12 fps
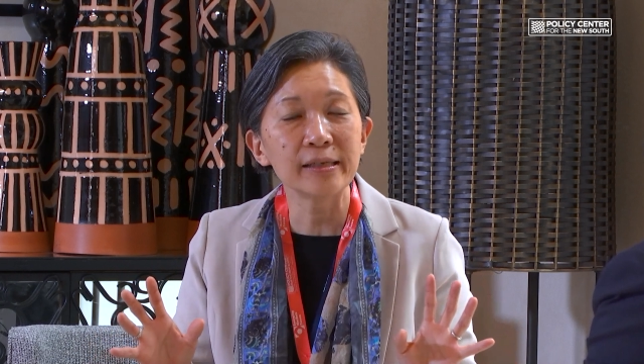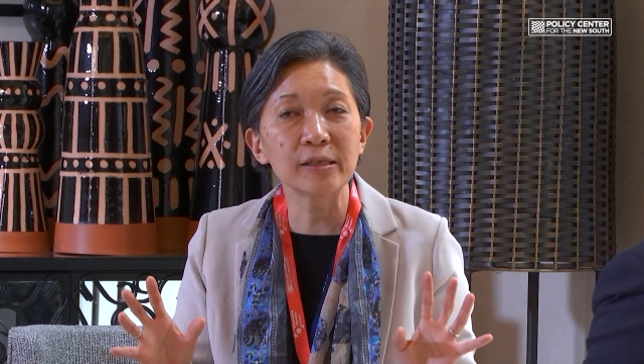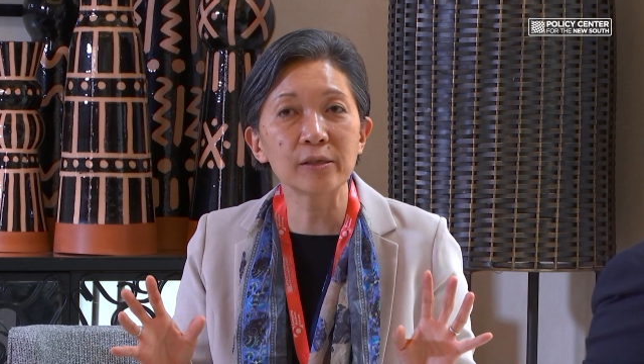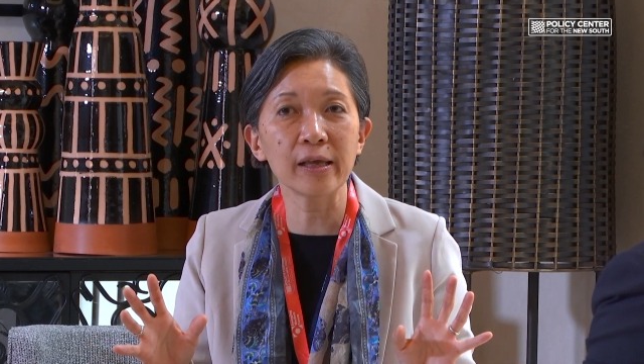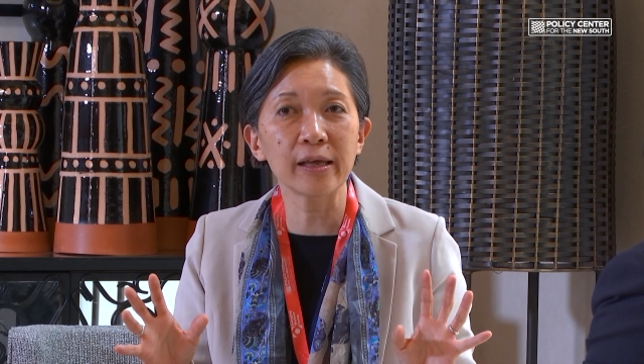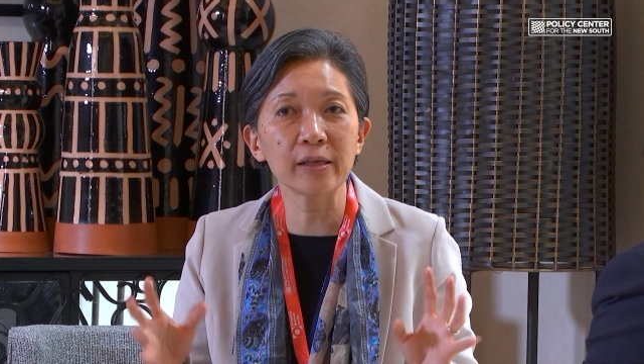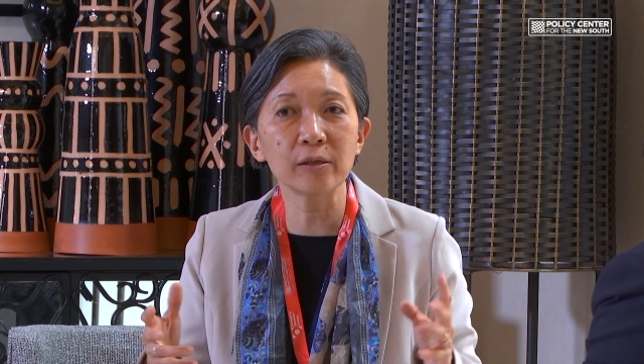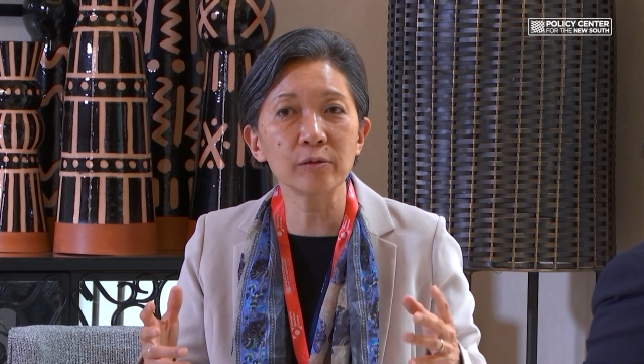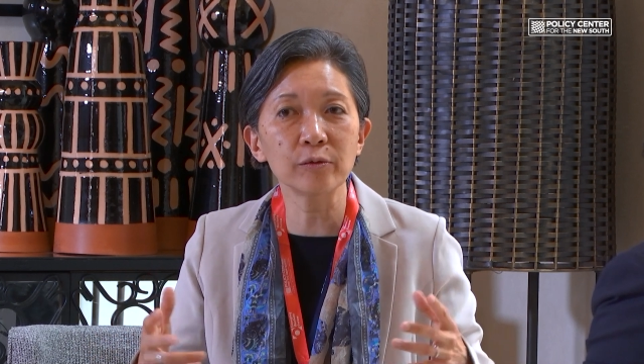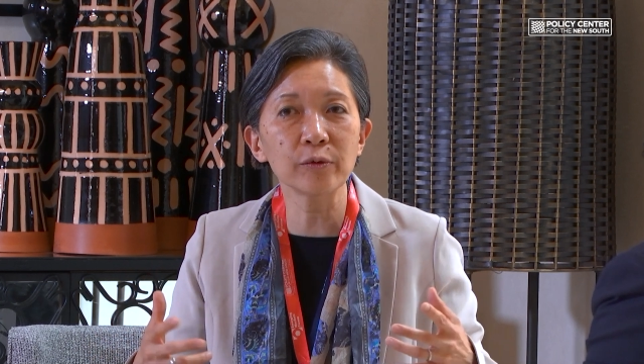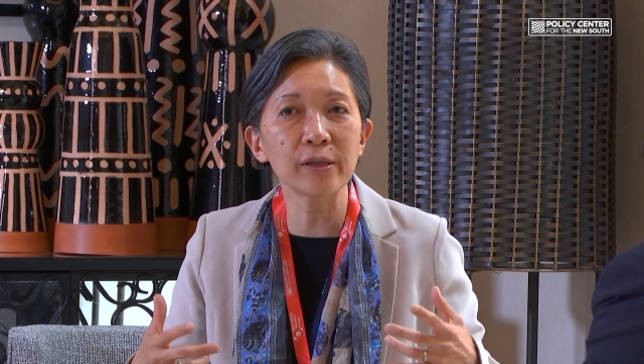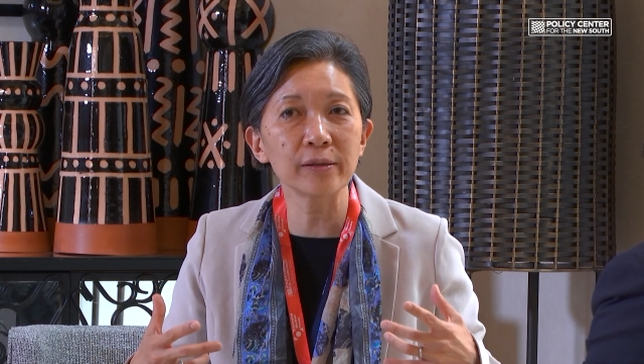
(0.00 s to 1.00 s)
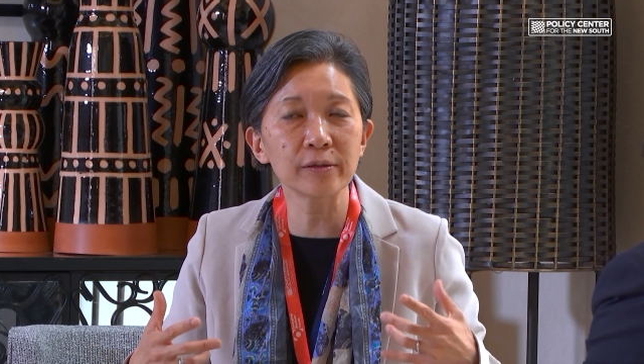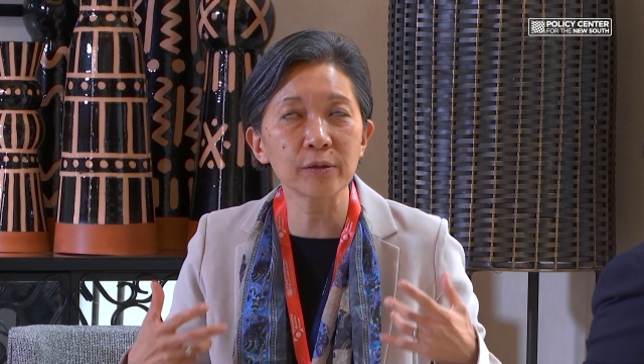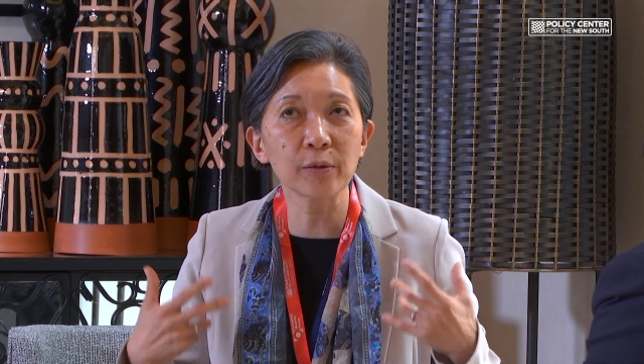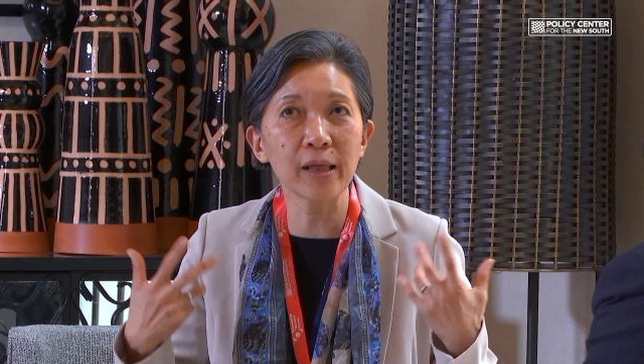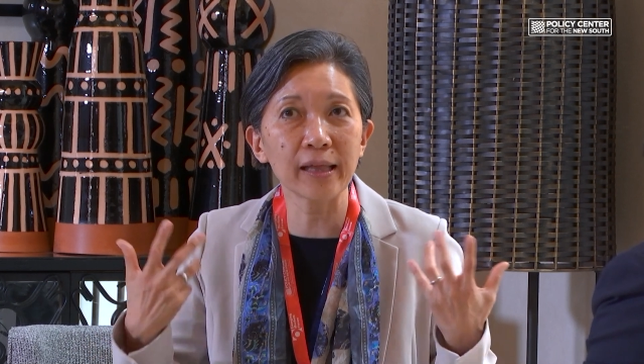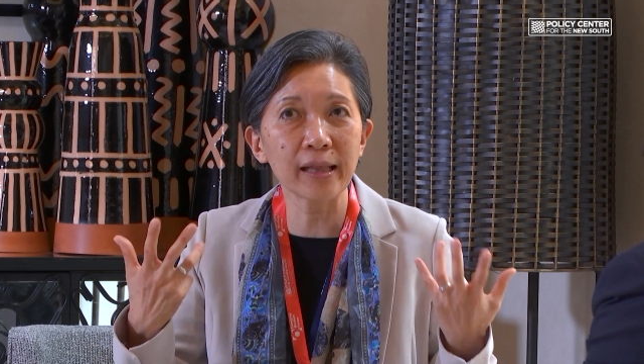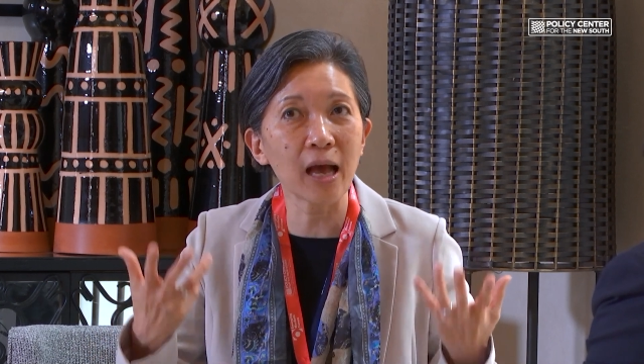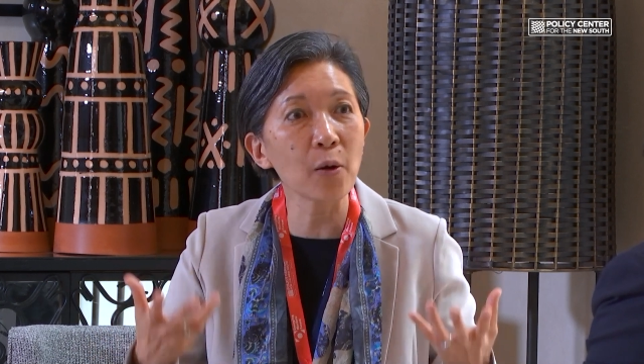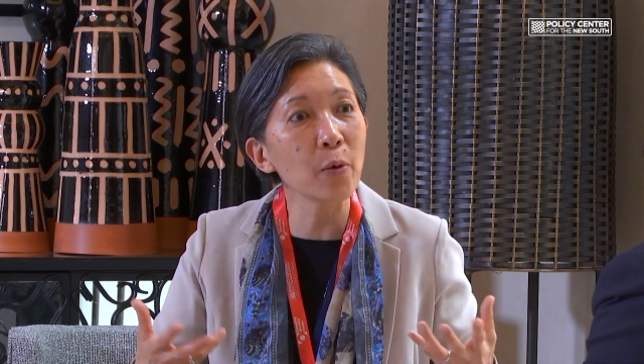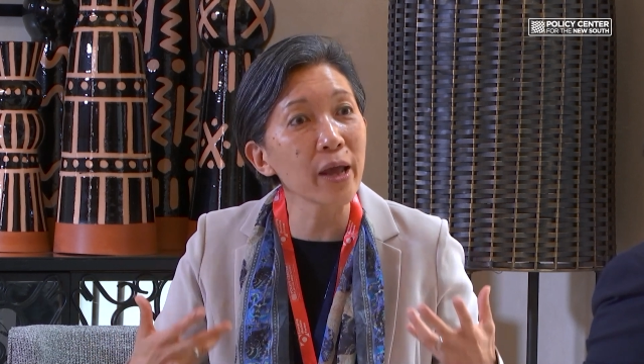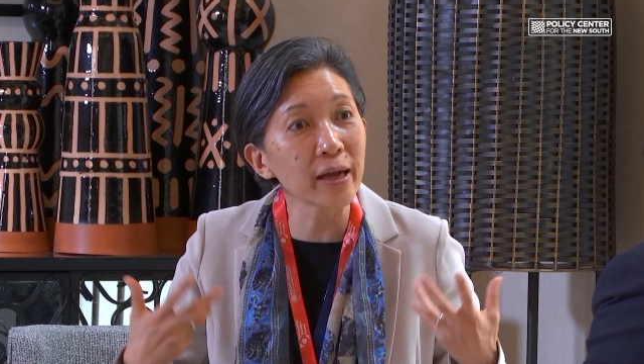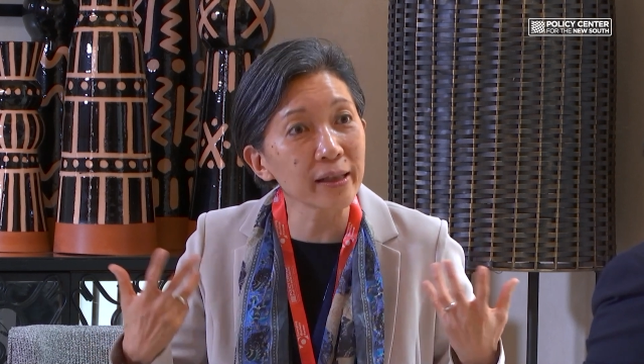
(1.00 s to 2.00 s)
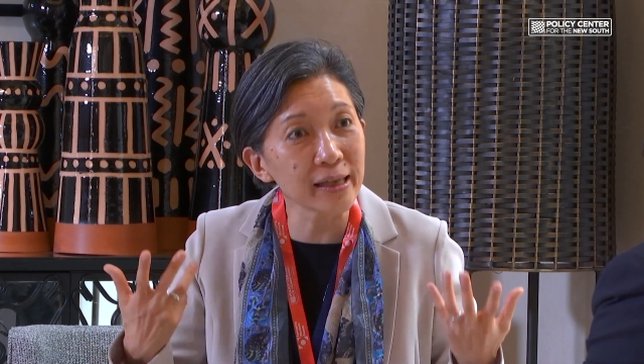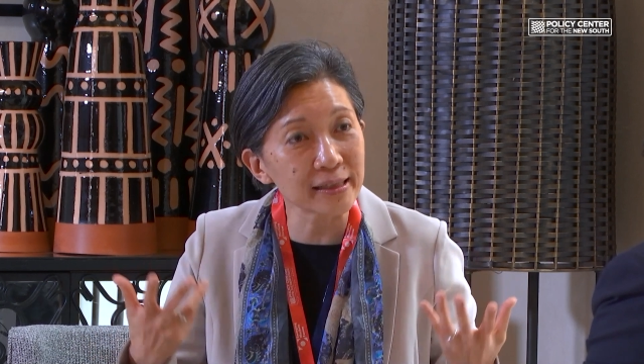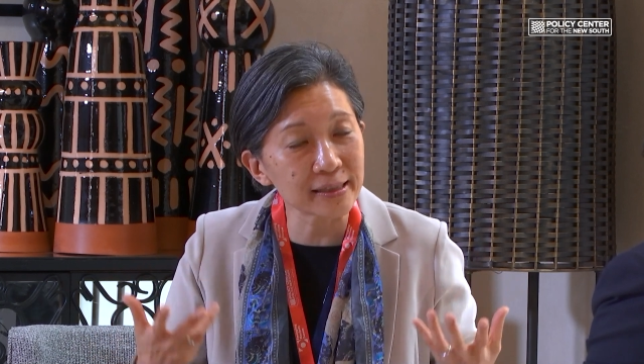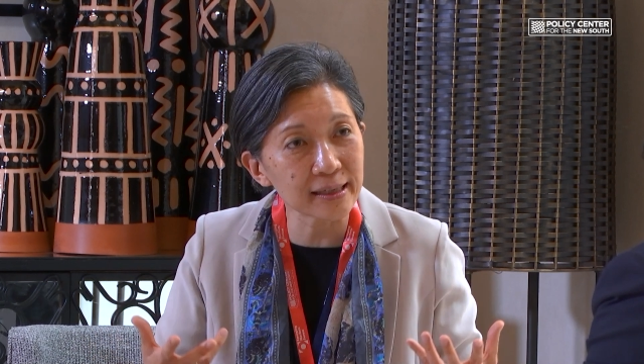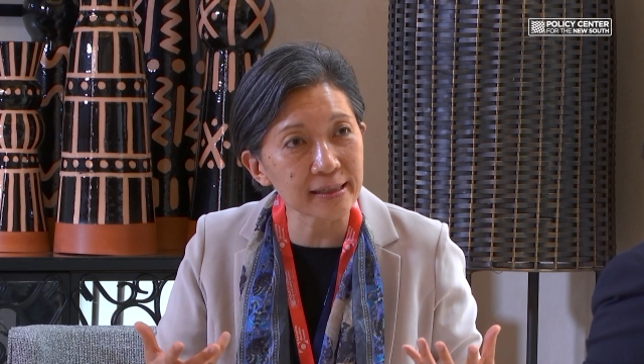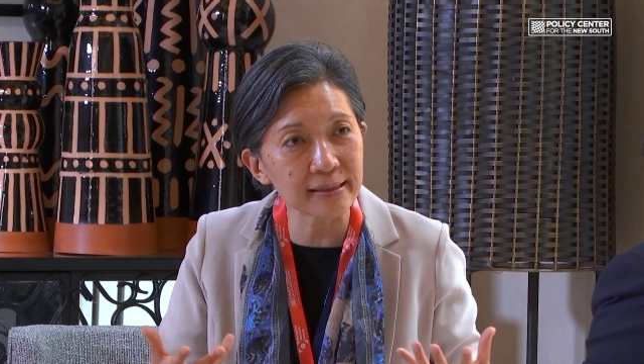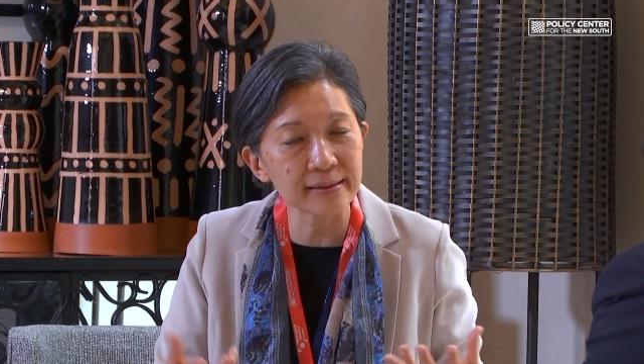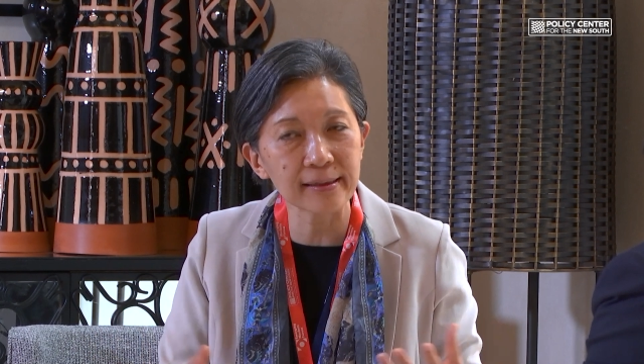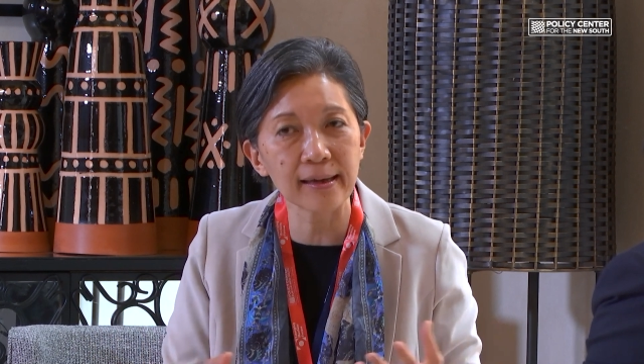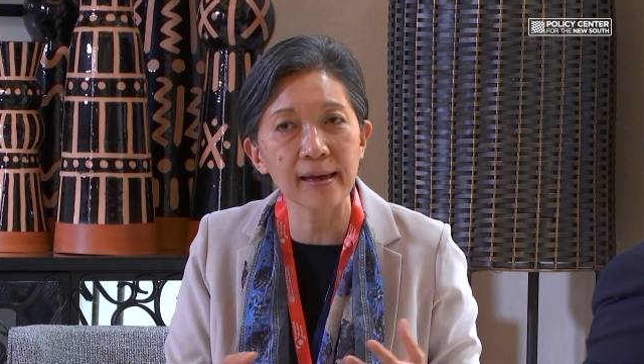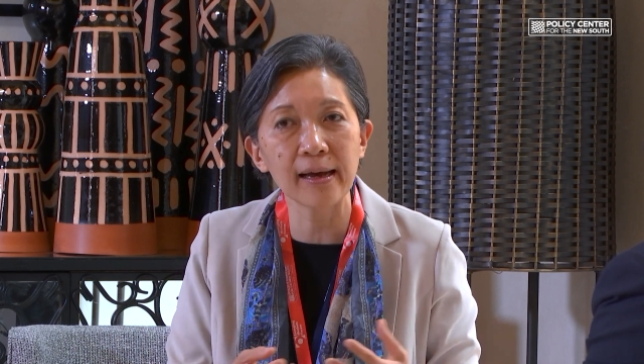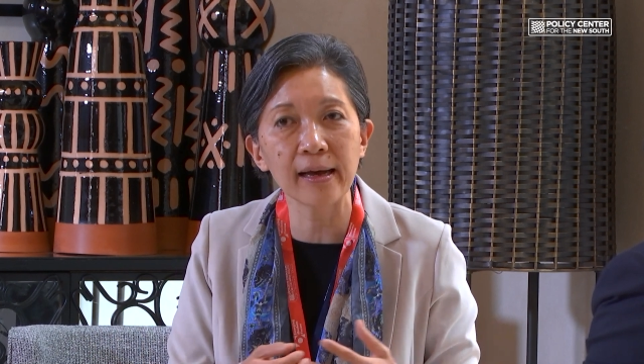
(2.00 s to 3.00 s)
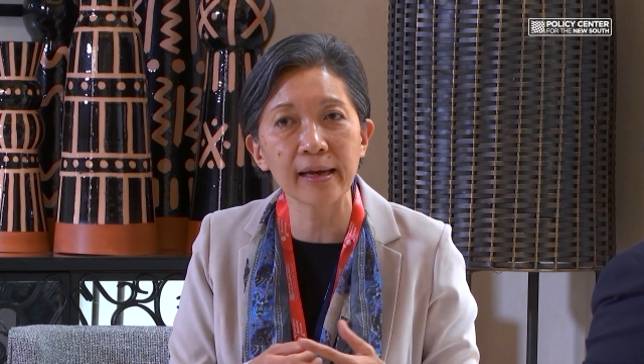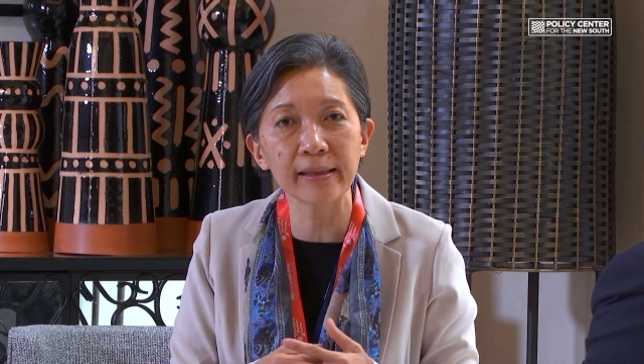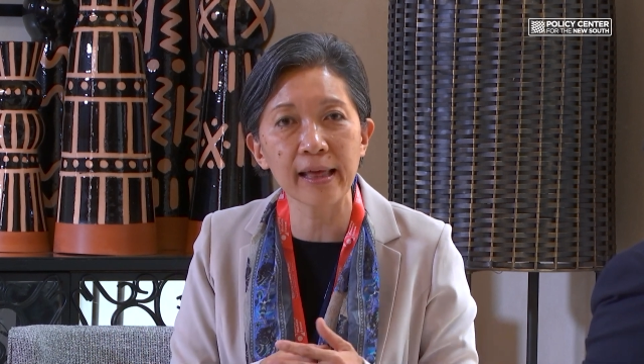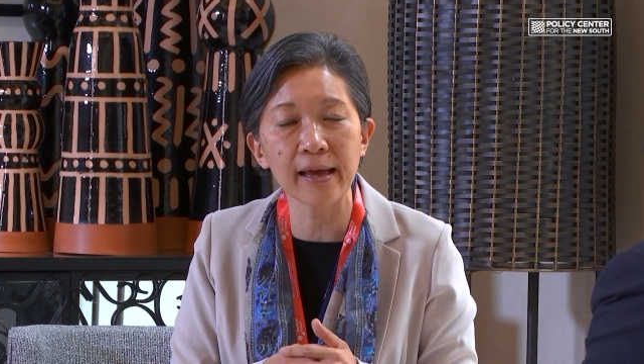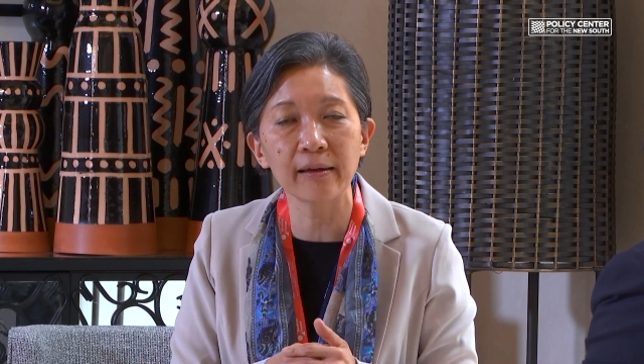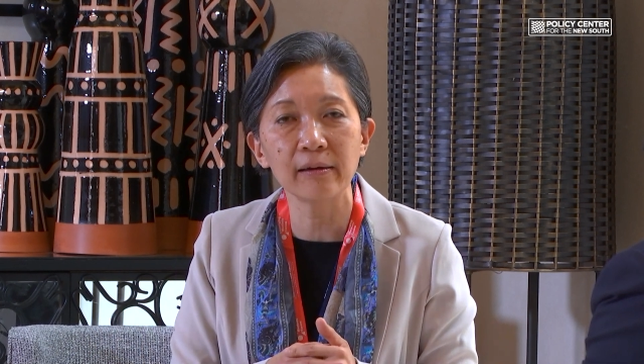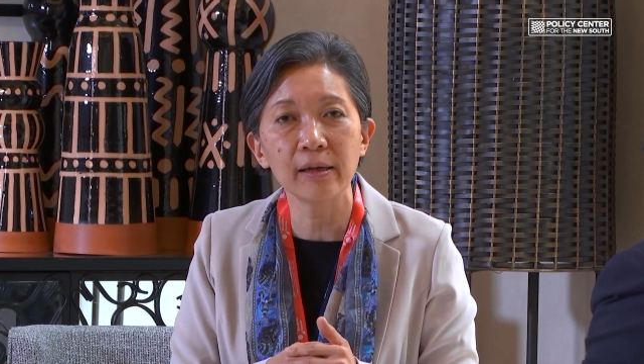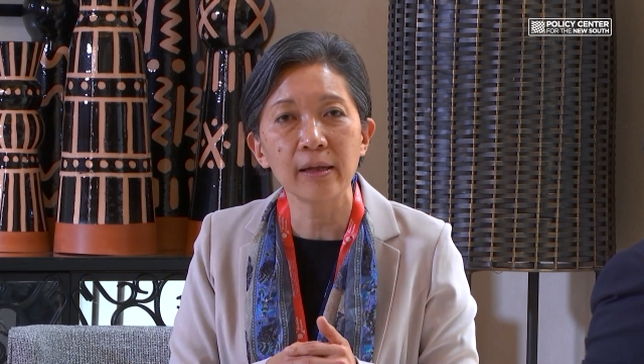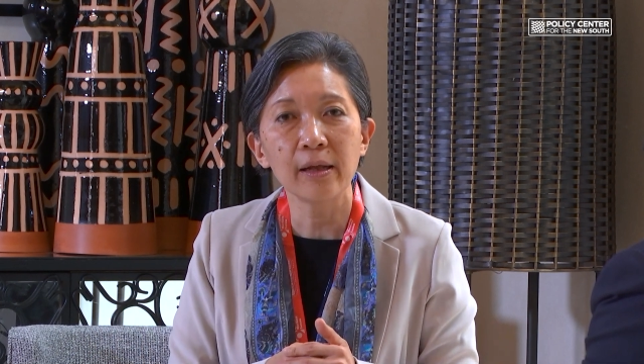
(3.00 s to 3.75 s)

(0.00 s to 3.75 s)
so that awareness is there.